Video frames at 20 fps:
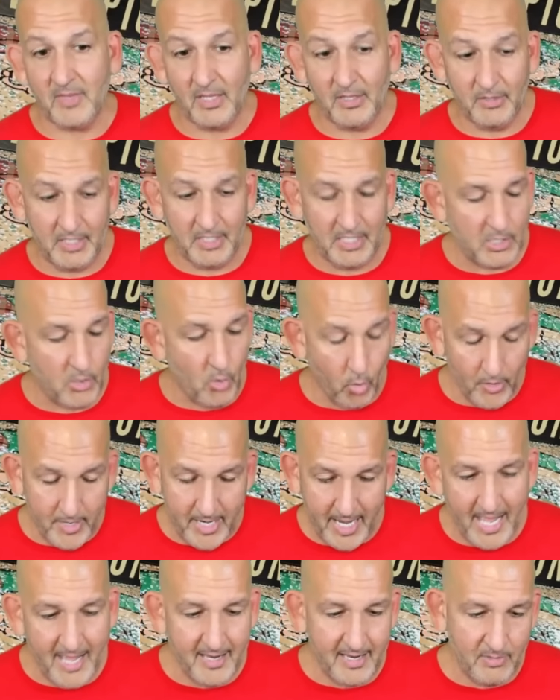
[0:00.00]
uh,
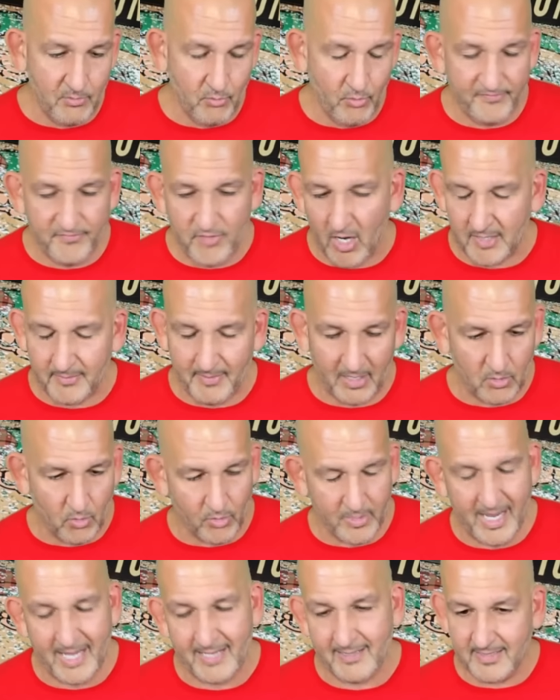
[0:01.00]
Kornet, and we've talked about
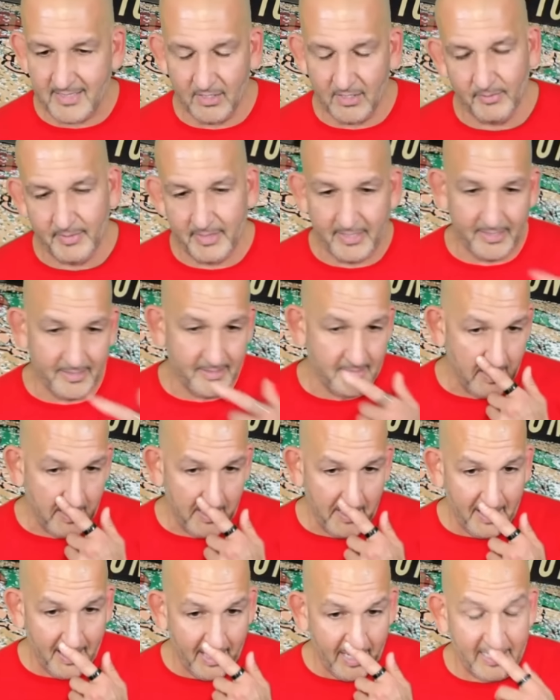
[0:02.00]
Kornet and Tillman and
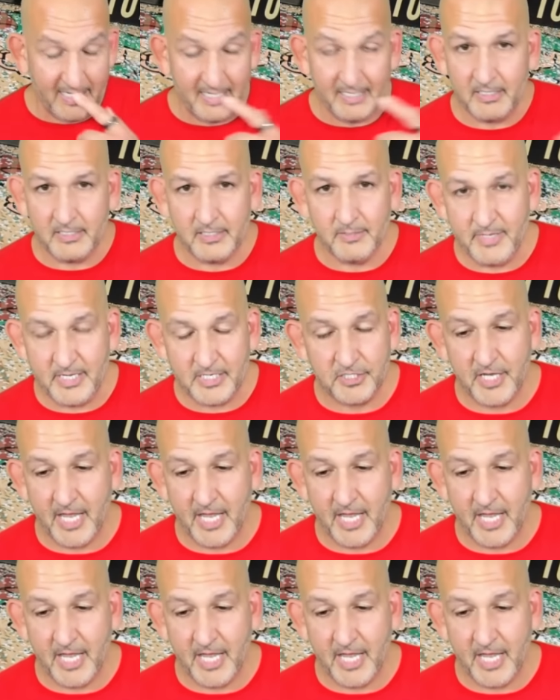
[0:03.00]
Neemias